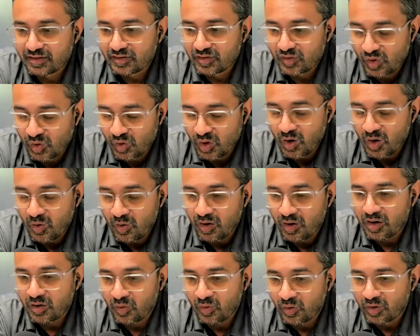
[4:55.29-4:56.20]
grow
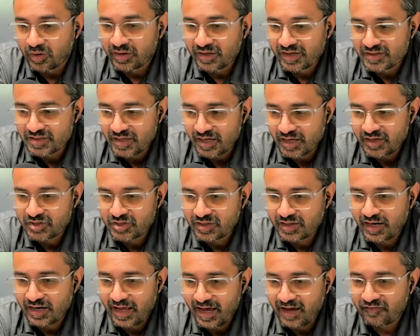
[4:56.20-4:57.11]
our organization
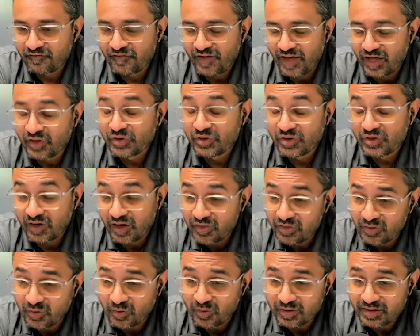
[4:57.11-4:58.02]
and add value to
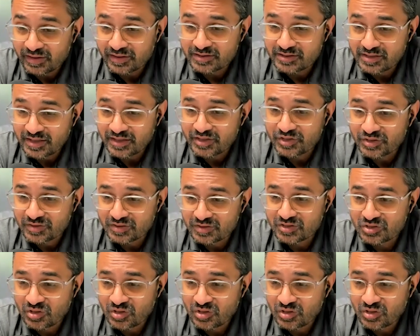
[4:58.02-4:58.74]
other organizations.